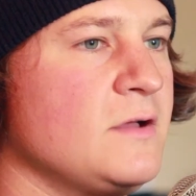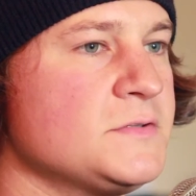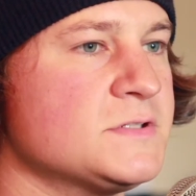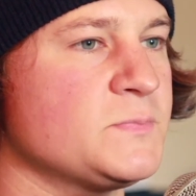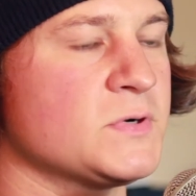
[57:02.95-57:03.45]

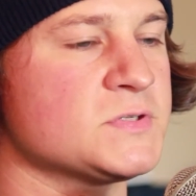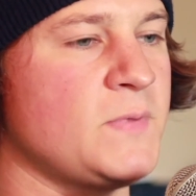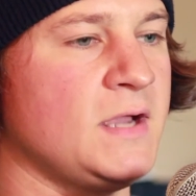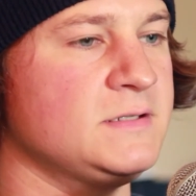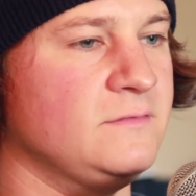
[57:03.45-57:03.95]
else's
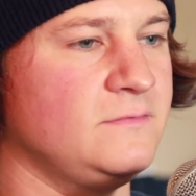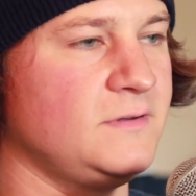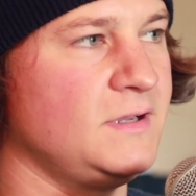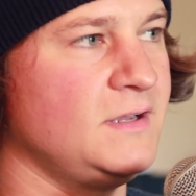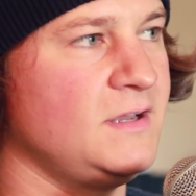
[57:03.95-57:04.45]
perspective
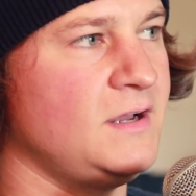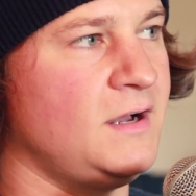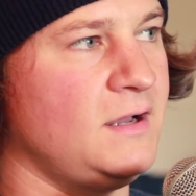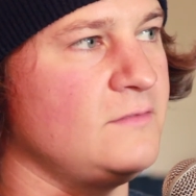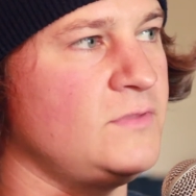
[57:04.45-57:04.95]

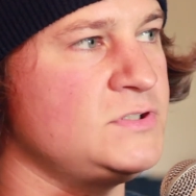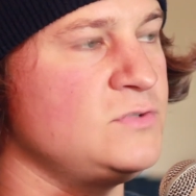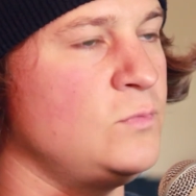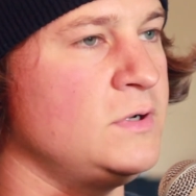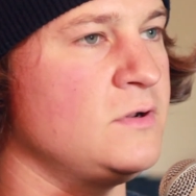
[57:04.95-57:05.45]
that
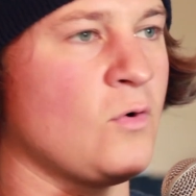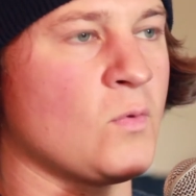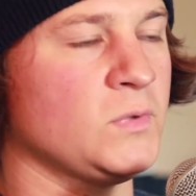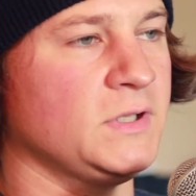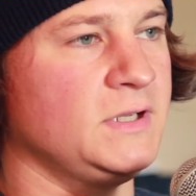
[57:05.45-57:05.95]
you wouldn't
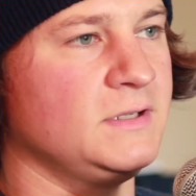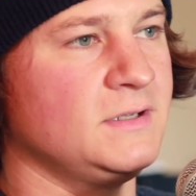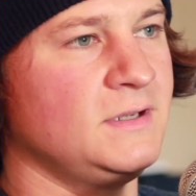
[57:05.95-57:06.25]
normally.